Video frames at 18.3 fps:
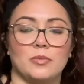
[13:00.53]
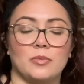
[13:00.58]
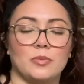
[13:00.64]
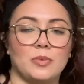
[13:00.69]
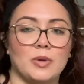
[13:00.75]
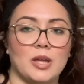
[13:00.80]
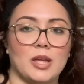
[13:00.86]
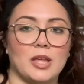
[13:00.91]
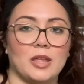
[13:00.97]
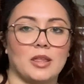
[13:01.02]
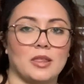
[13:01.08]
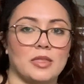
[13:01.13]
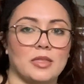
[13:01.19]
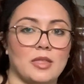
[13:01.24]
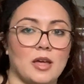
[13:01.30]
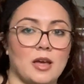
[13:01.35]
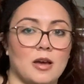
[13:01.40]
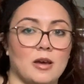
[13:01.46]
with
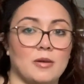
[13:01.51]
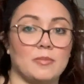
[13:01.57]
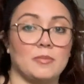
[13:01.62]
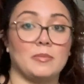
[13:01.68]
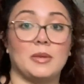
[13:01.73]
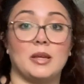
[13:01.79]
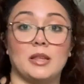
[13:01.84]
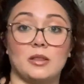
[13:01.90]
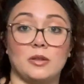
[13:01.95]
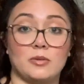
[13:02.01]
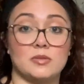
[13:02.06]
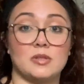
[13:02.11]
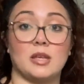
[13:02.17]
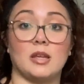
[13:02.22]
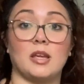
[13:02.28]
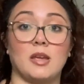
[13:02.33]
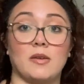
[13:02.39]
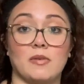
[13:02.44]
me
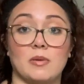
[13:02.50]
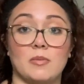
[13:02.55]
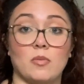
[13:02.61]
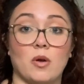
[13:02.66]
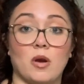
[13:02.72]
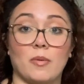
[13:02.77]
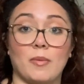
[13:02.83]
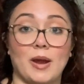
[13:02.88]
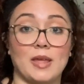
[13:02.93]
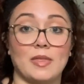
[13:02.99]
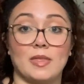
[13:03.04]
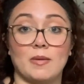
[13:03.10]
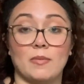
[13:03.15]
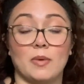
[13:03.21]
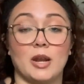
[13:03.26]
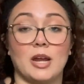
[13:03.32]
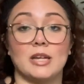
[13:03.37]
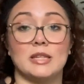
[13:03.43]
losing even more weight than
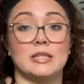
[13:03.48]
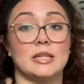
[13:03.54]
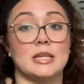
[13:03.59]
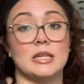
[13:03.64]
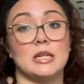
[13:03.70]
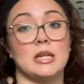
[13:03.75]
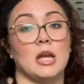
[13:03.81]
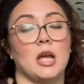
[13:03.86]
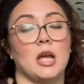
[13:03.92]
what I did.